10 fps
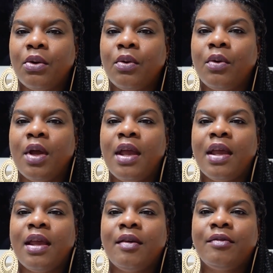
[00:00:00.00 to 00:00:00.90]
know
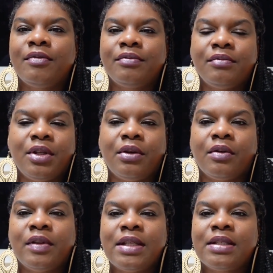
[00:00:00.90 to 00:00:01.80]
if
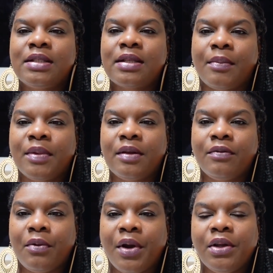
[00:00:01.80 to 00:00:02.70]
this is something
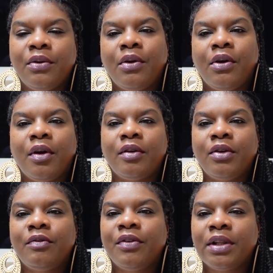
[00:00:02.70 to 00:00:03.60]
for you, or
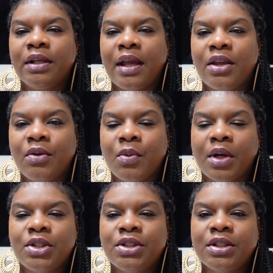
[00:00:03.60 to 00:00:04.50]
you're feeling like you
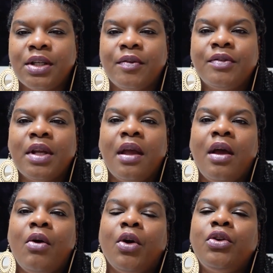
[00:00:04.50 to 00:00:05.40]
want to shift,
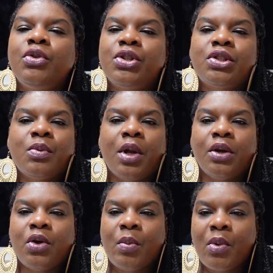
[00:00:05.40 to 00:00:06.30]
or you just want
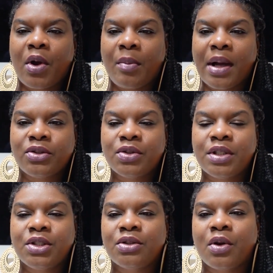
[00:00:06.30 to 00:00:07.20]
to know more about
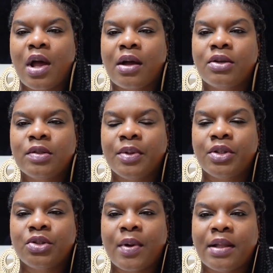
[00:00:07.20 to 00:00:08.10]
traditional Kongo
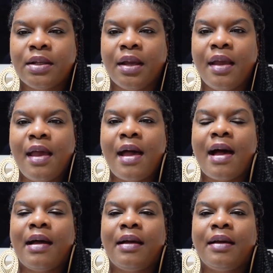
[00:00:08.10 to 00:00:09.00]
spirituality,
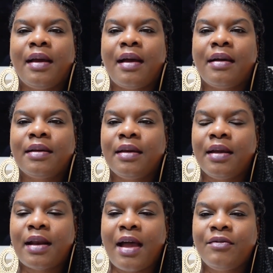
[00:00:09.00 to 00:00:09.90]

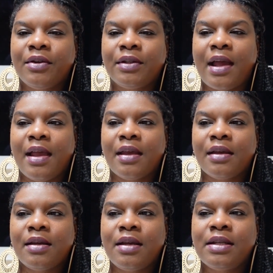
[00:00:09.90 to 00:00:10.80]
I feel like
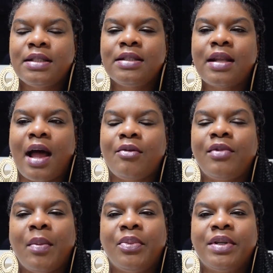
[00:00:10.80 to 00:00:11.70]
it is not
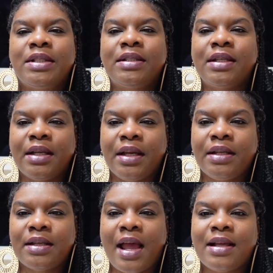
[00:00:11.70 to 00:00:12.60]

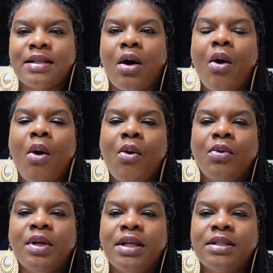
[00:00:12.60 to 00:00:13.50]
represented as a
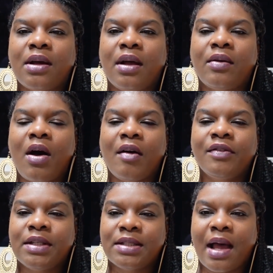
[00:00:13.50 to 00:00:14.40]
wholeness
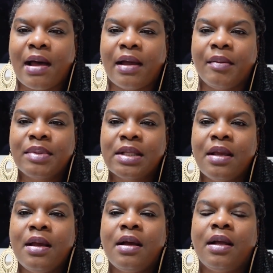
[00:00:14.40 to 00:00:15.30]
oftentimes.
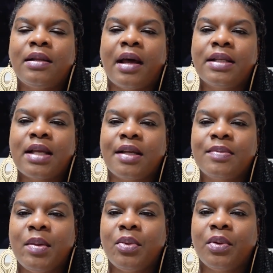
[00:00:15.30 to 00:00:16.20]
A lot of
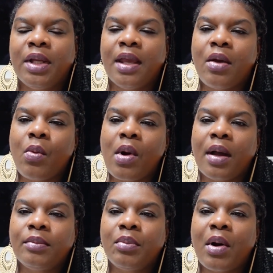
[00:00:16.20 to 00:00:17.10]
times people only get
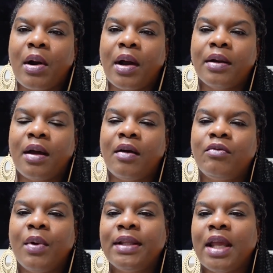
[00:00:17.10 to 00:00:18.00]
one part
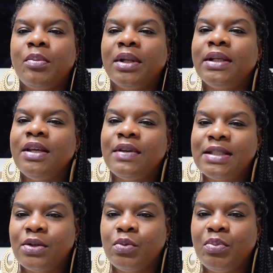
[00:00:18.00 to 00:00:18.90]
of what they believe
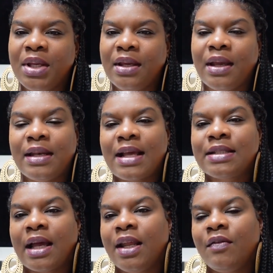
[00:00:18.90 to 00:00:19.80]
it to be, and
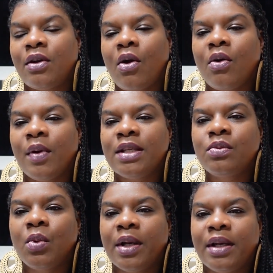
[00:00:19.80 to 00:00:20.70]
that's not even
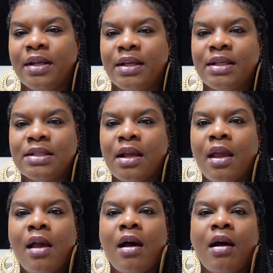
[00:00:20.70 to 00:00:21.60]
always what it is.